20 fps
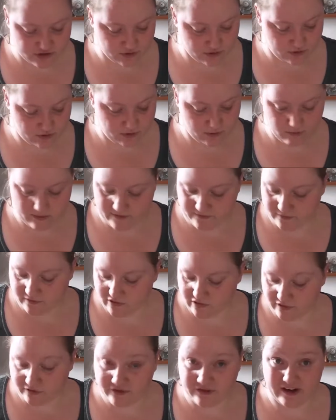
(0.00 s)
shawl with
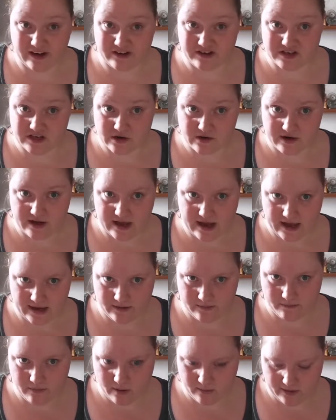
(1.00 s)
cross stitching on it
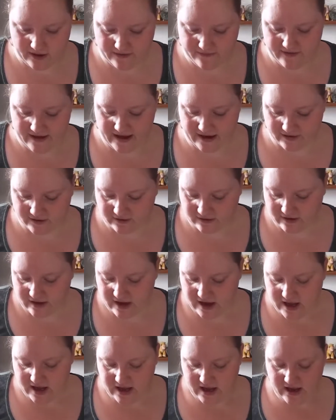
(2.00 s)
and bobble effects.
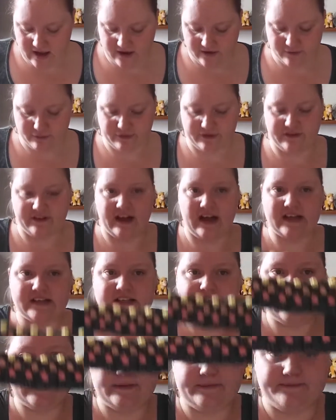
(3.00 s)
So I
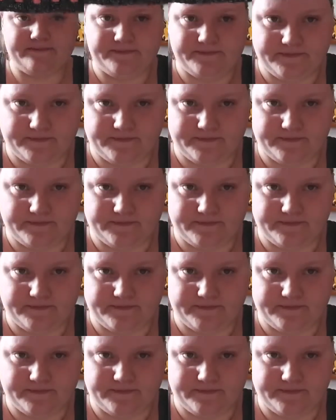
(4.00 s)
started.